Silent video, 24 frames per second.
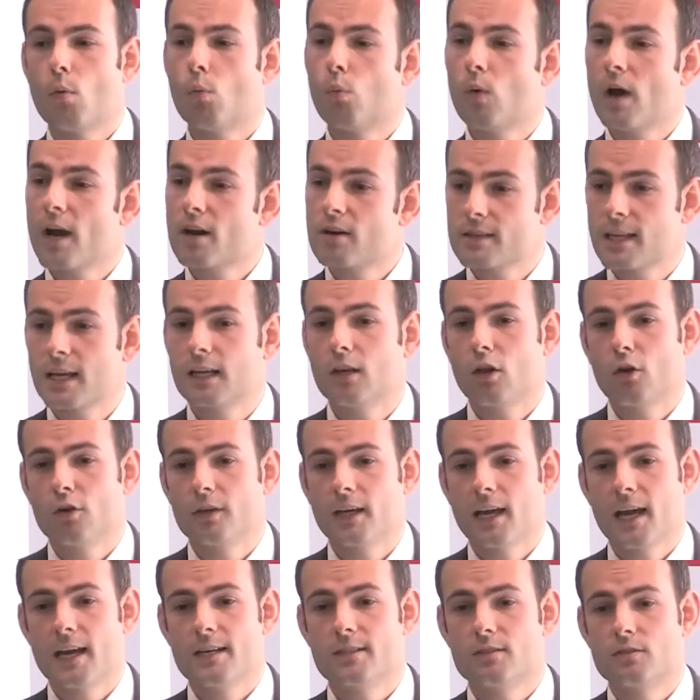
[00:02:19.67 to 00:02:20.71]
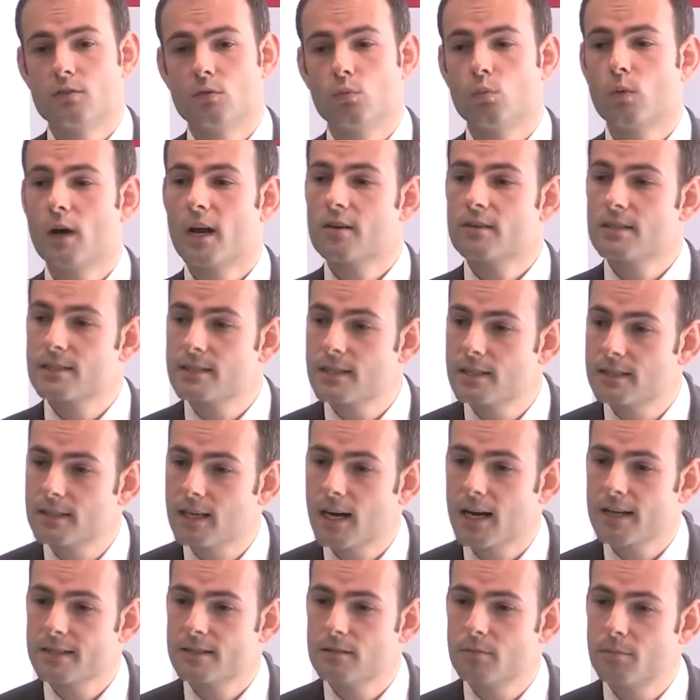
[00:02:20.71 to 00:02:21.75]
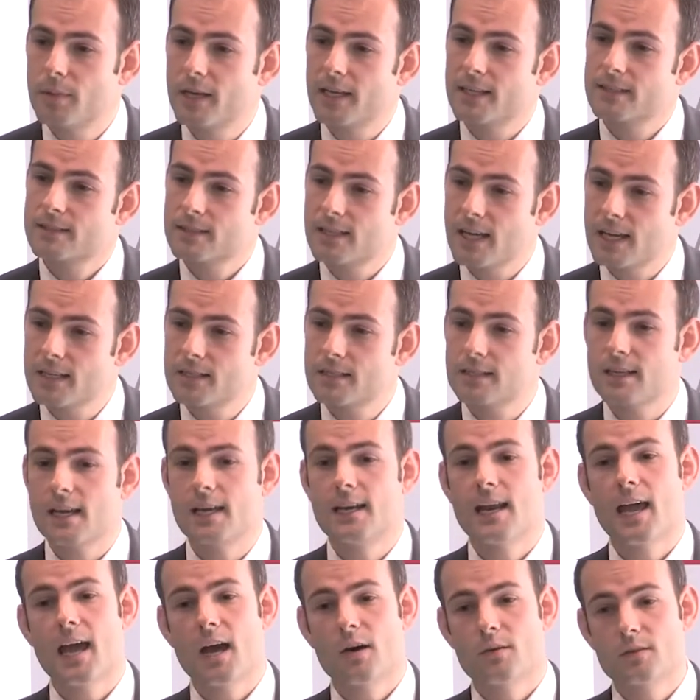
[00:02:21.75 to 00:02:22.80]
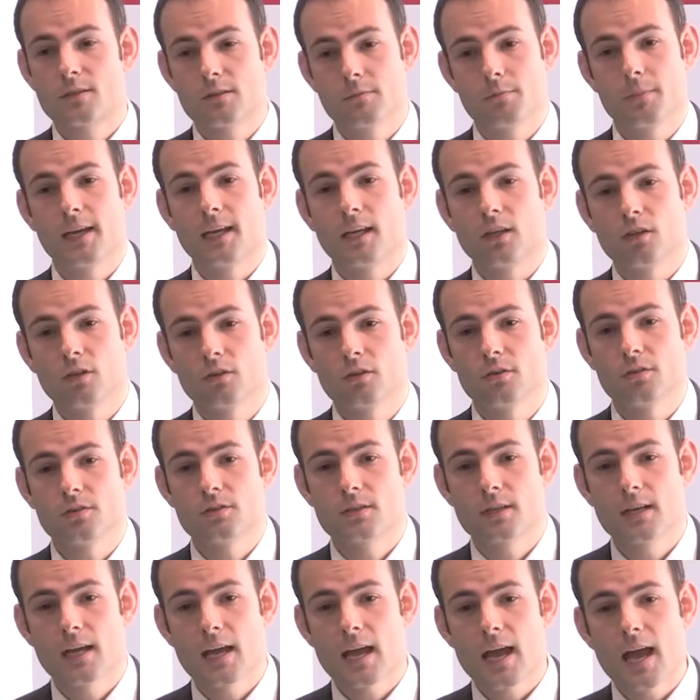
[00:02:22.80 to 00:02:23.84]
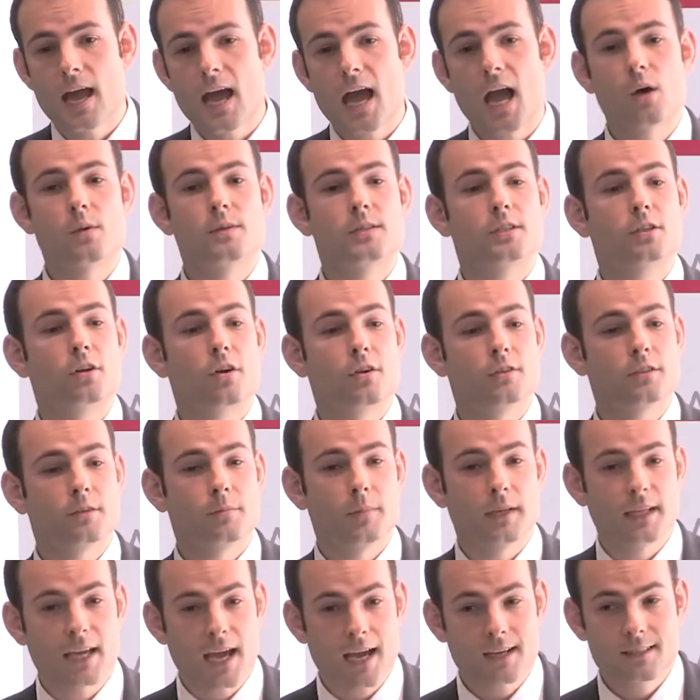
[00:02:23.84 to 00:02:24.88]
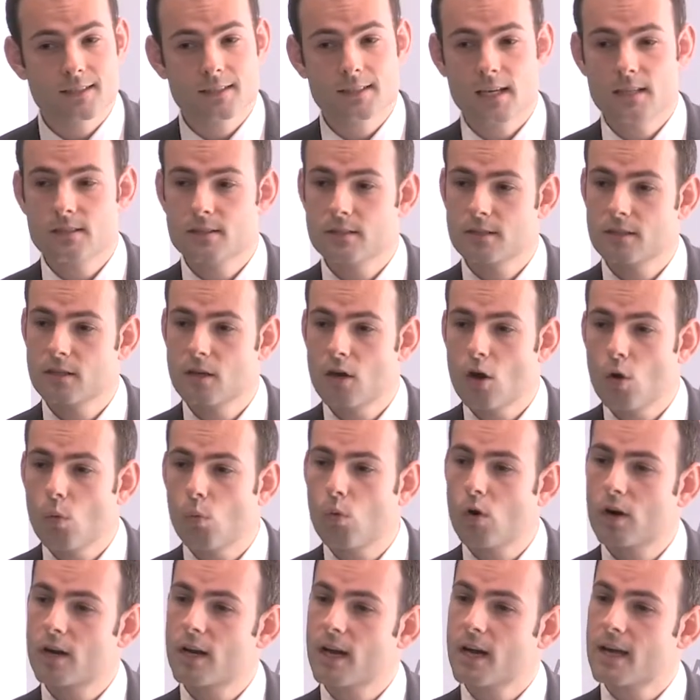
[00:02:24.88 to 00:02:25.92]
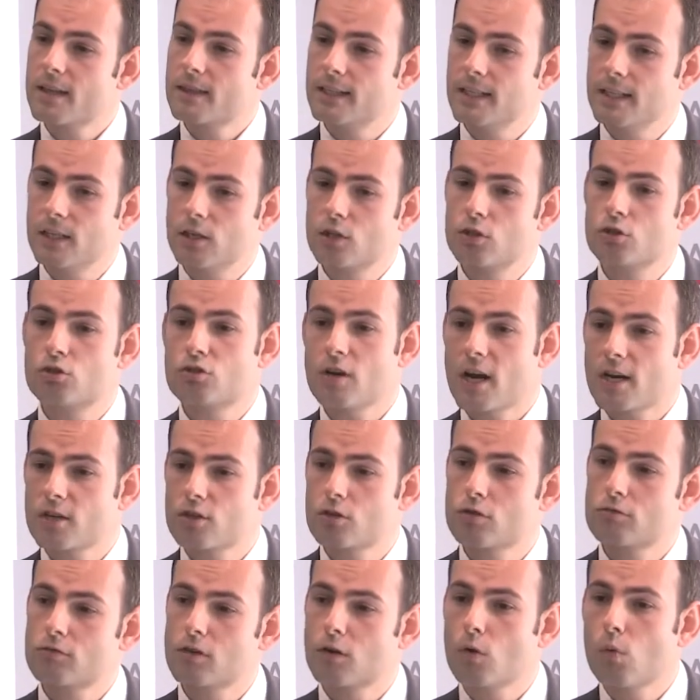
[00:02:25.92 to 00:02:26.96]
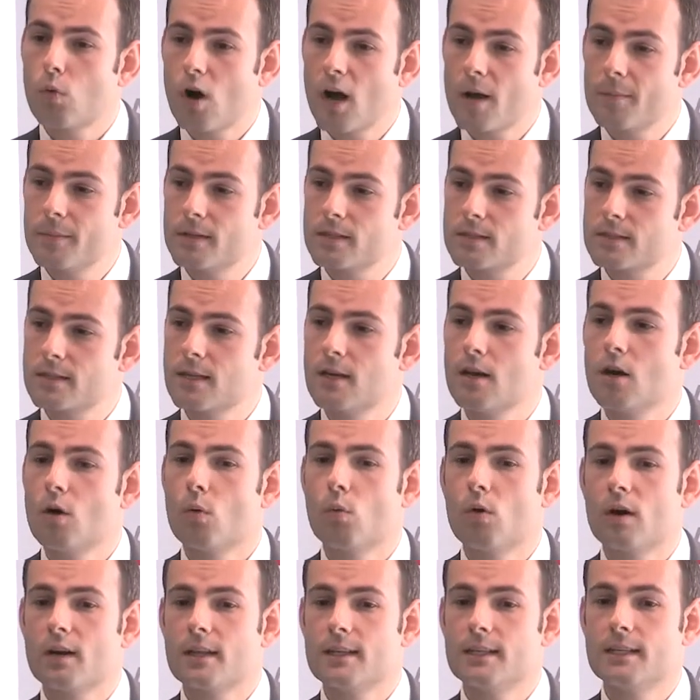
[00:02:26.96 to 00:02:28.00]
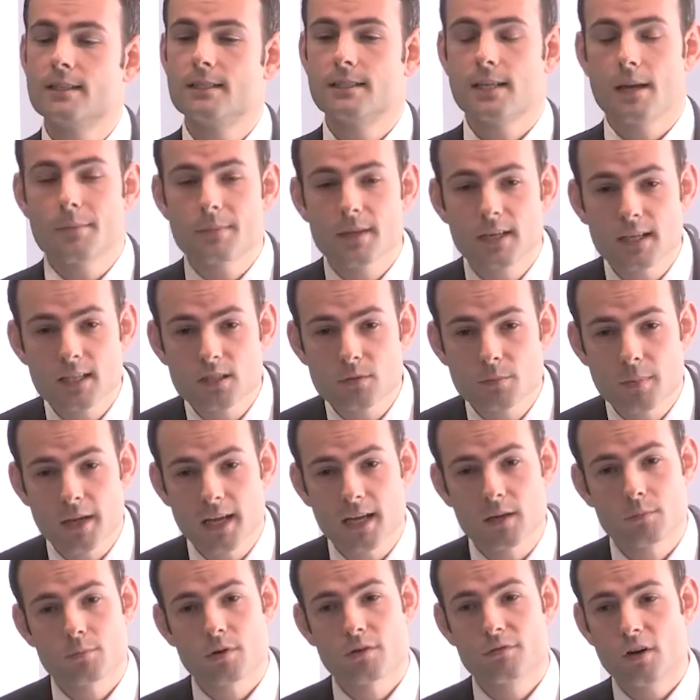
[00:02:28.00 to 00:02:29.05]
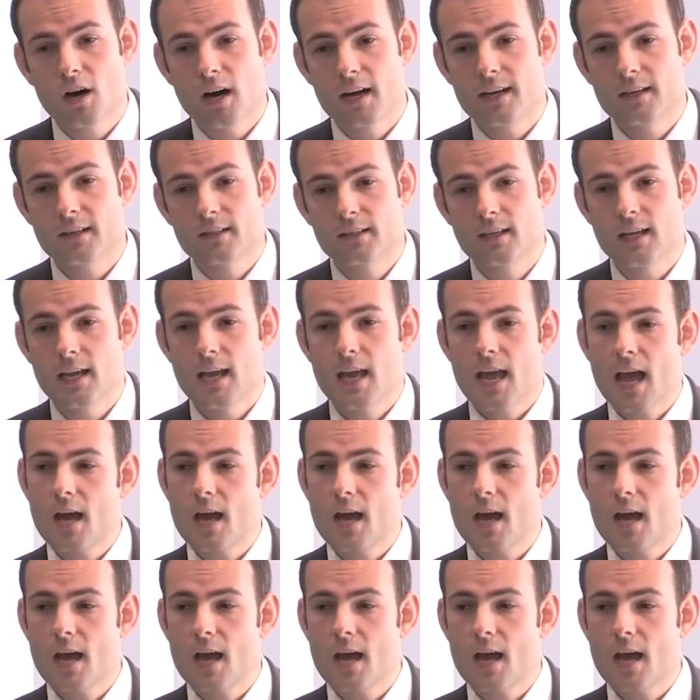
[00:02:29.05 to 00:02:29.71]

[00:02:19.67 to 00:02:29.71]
Where are they located? Where is the data being sent and how is it being used? How is it going to be accessed? What are the contractual requirements? What are the indemnities being provided?